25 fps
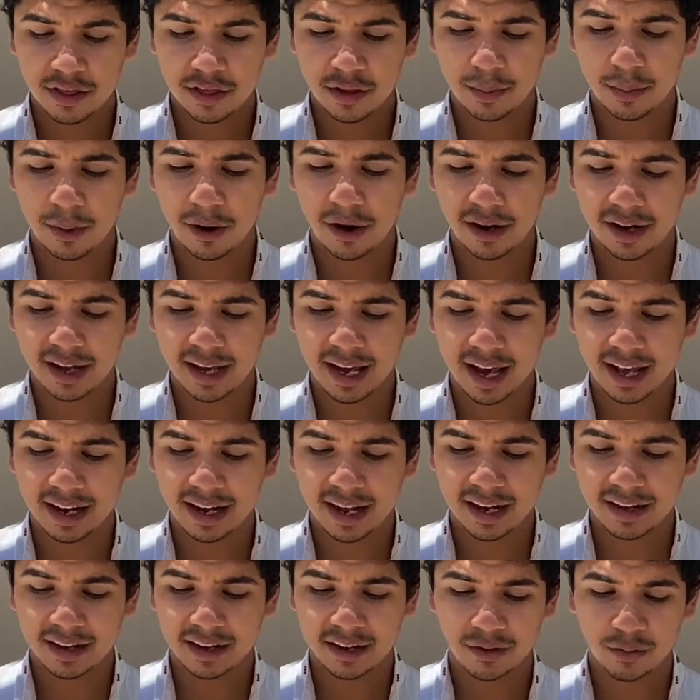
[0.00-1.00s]
party had
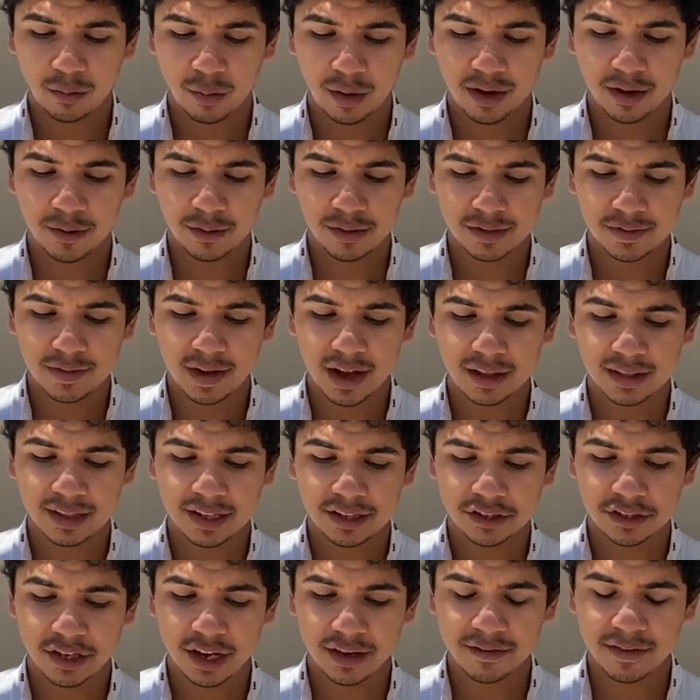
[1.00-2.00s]
ended when it was found
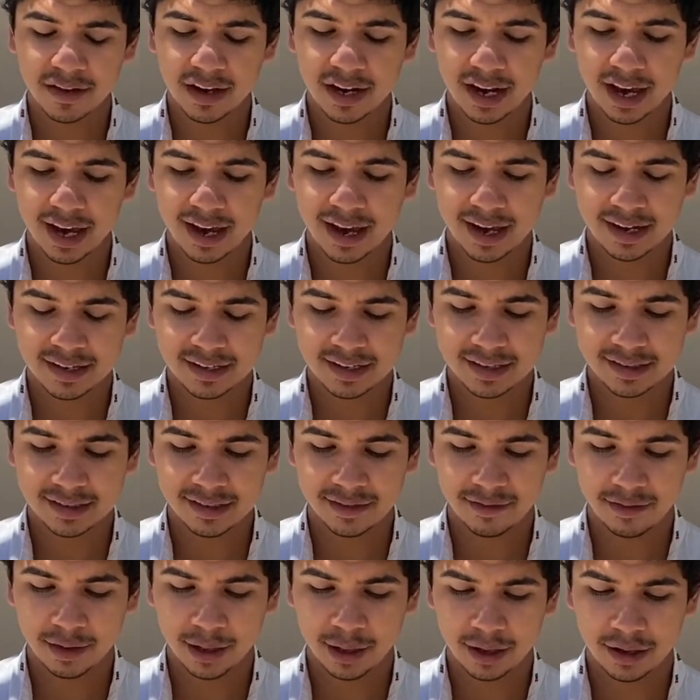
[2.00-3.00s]
that JP and I had
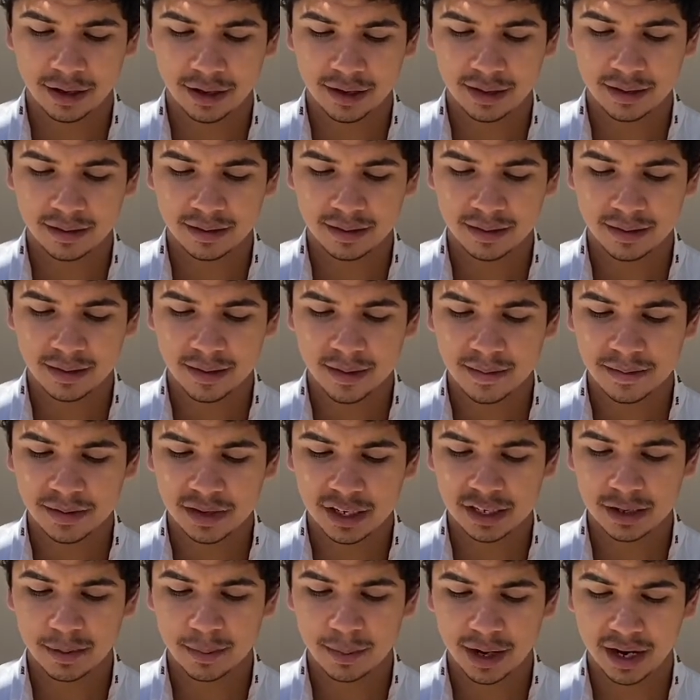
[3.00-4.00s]

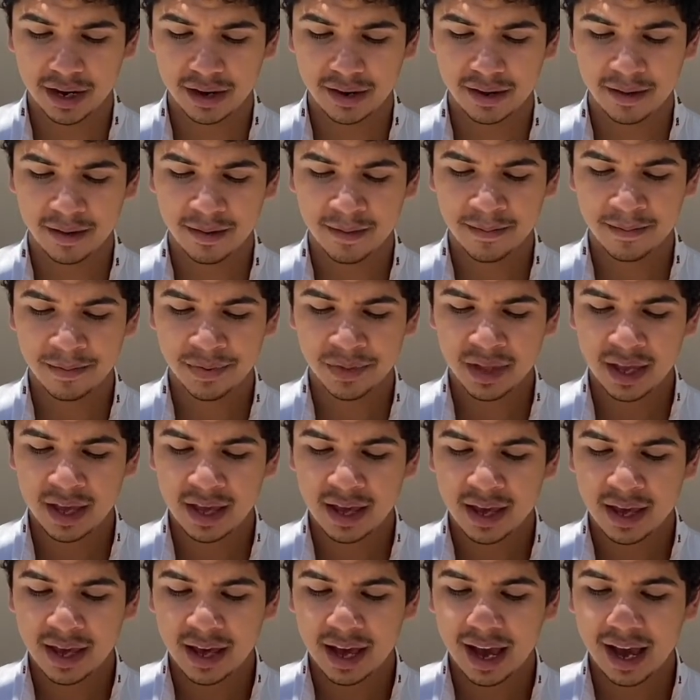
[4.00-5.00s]
disappeared.
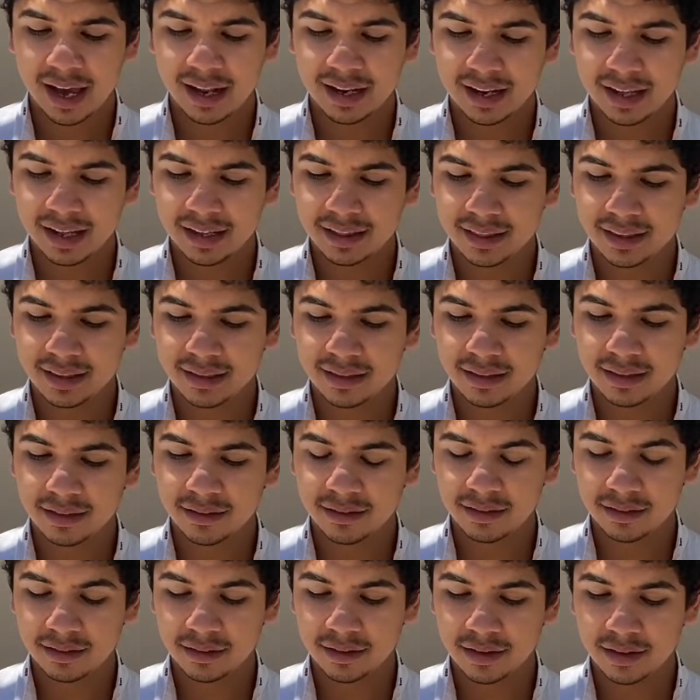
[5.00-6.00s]
I lit the
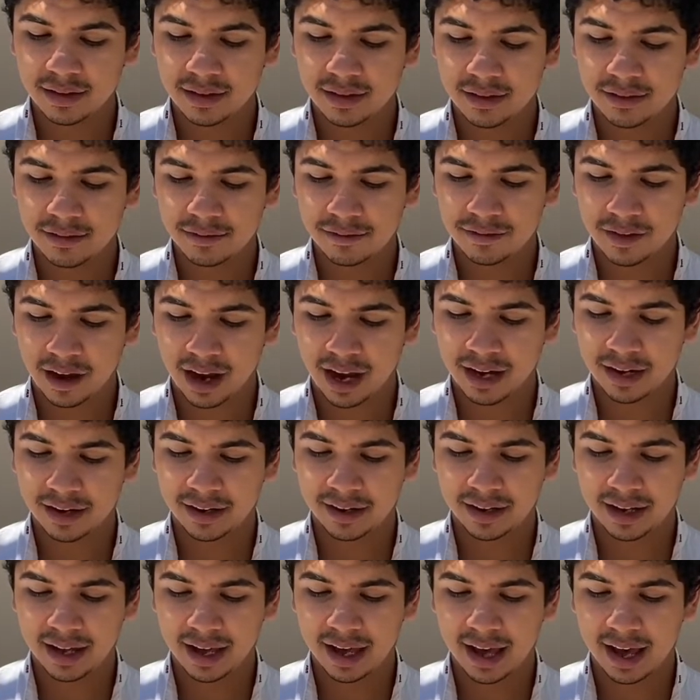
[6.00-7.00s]

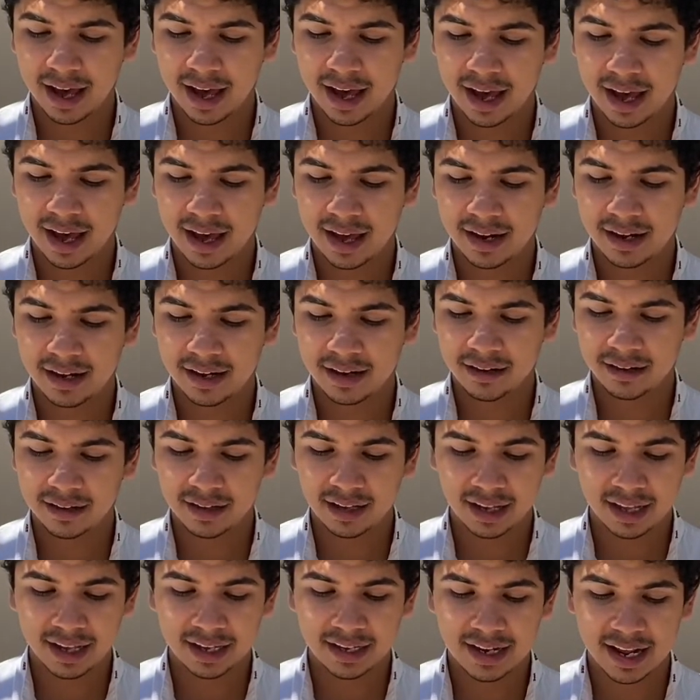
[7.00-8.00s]
fire and
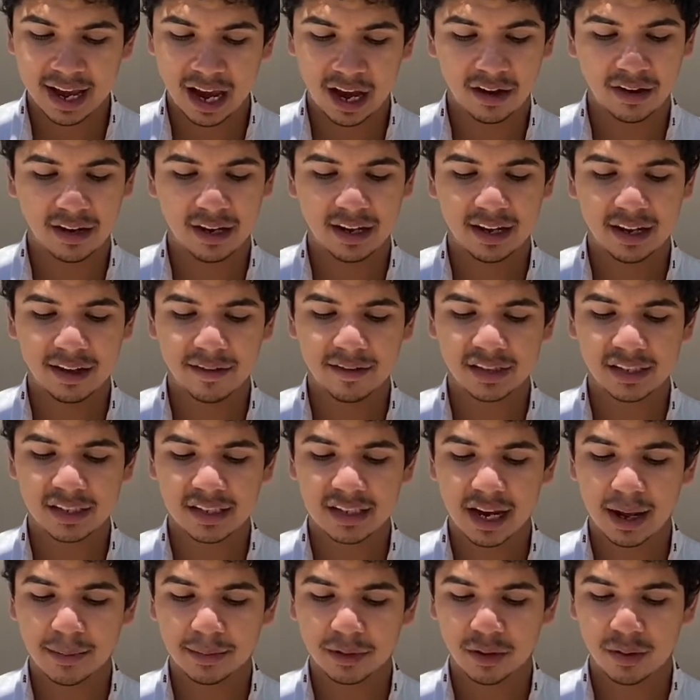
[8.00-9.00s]
lay down and even
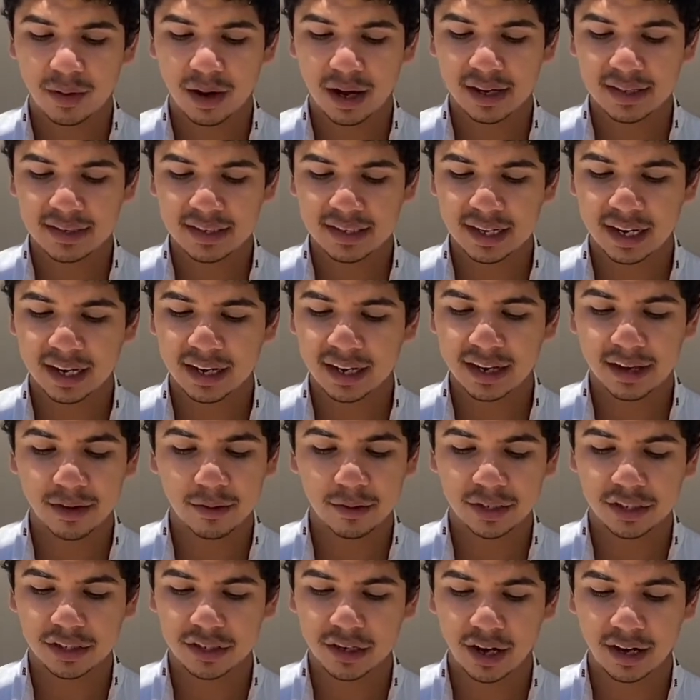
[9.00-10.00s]
slept a while, and suddenly it
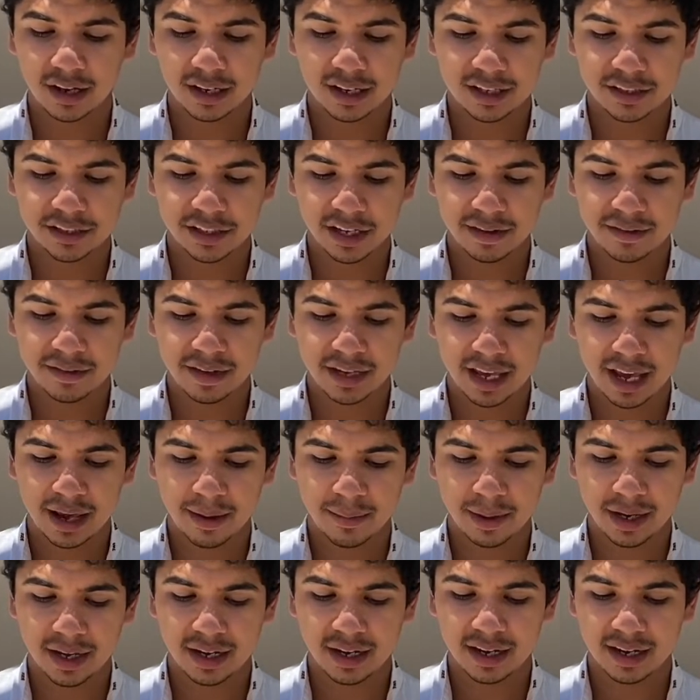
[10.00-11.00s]
was dark and JP came
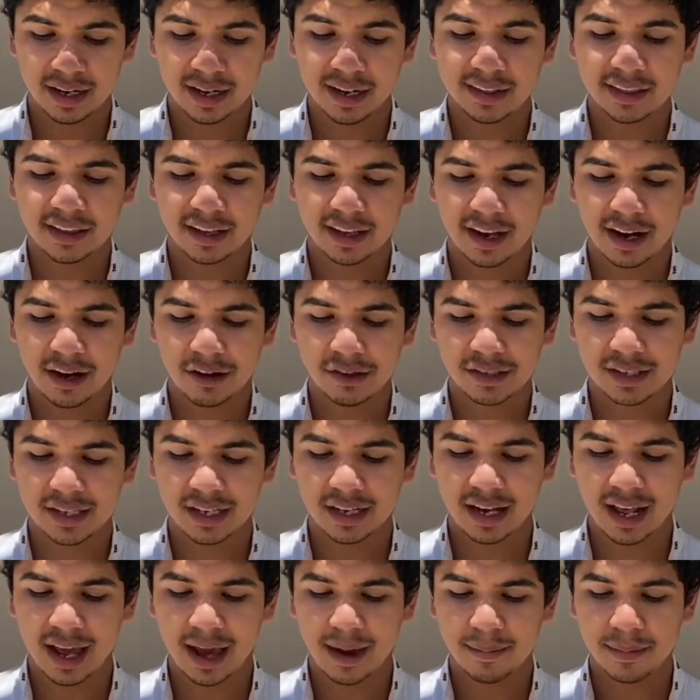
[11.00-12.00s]
in and lit the
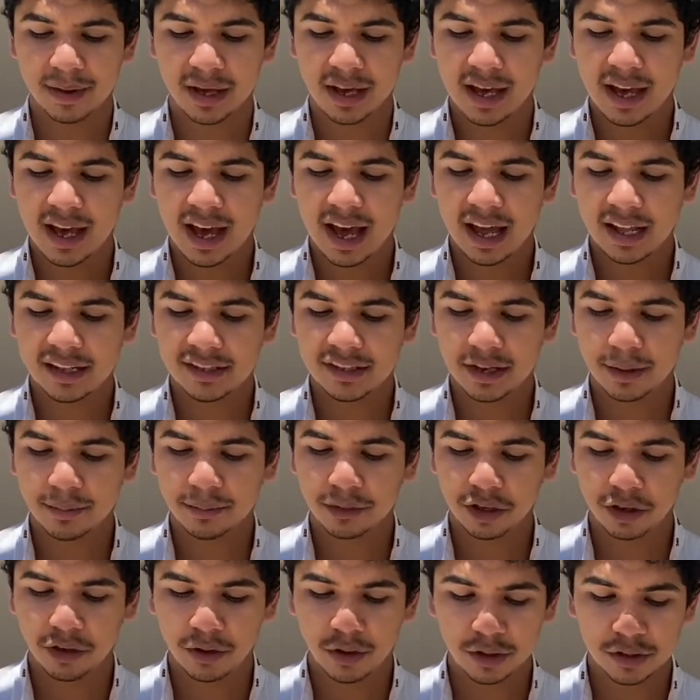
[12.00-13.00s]
kerosene lamp and dumped
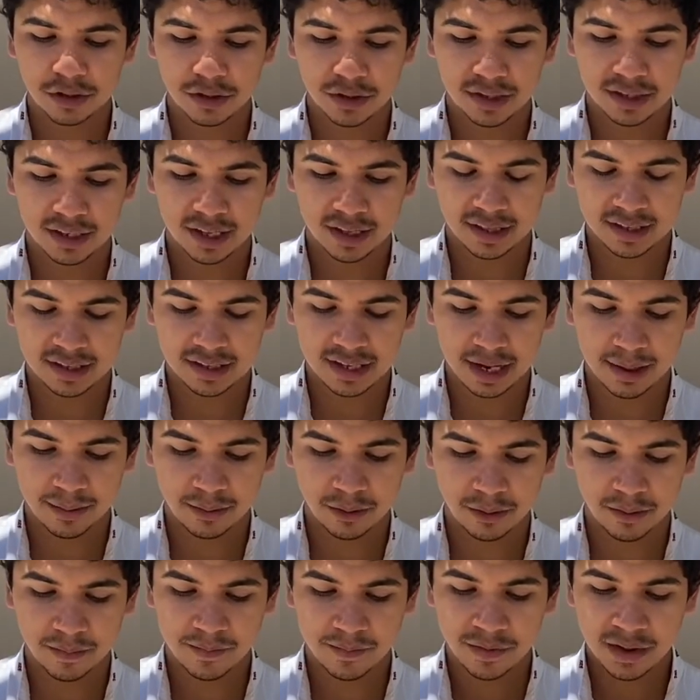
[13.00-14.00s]
the groceries on the
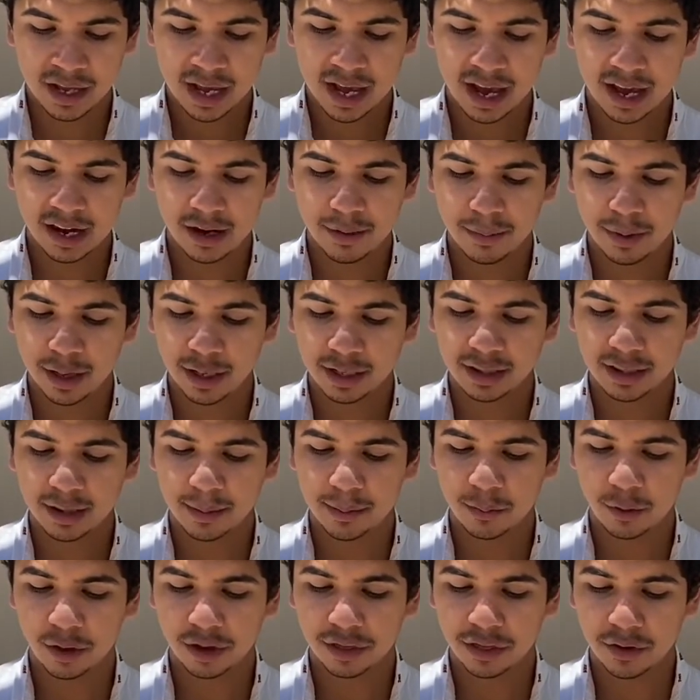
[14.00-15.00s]
table, and among
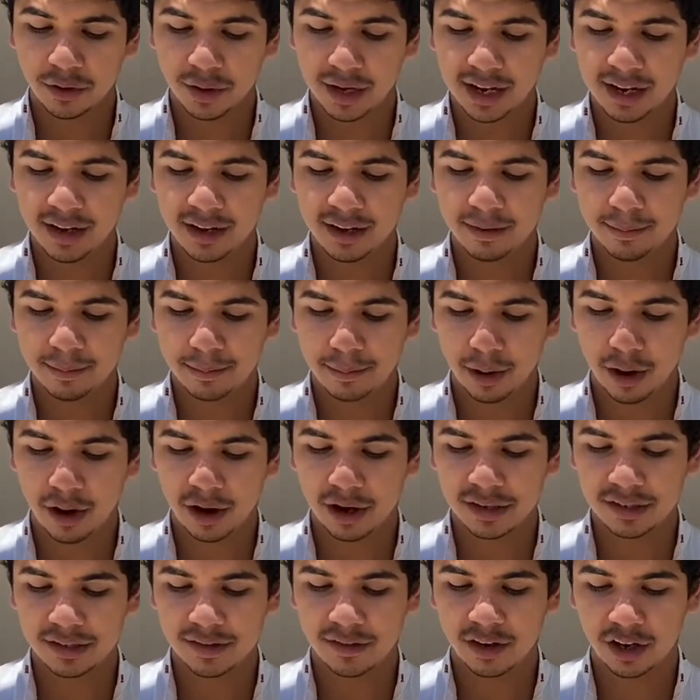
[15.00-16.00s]
them were 3
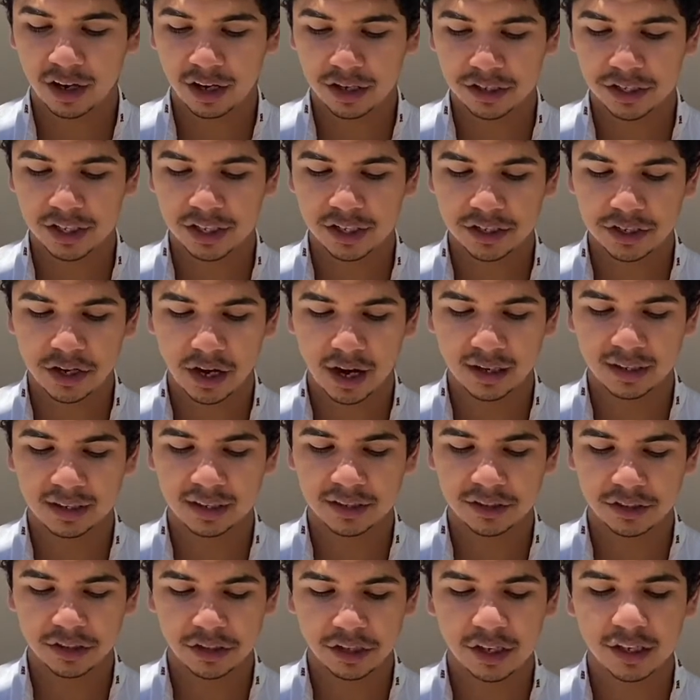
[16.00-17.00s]
bars of Hershey
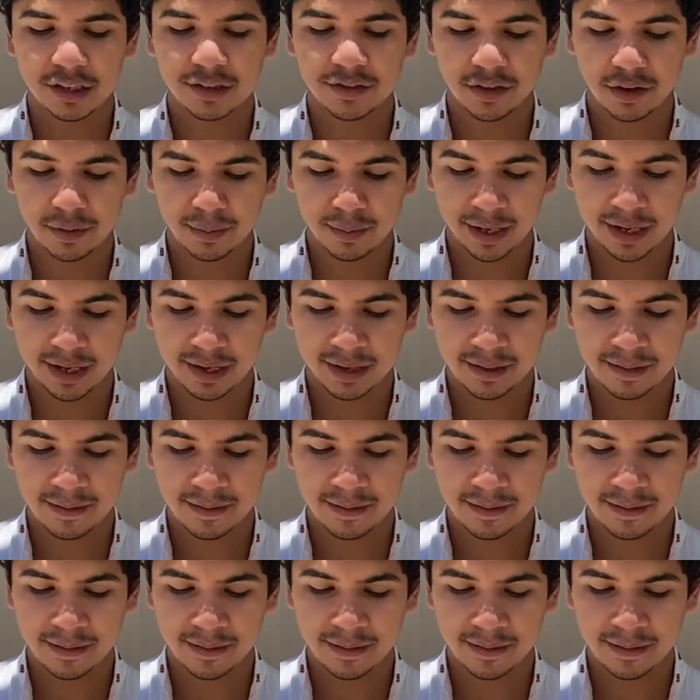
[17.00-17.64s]
chocolate just for me.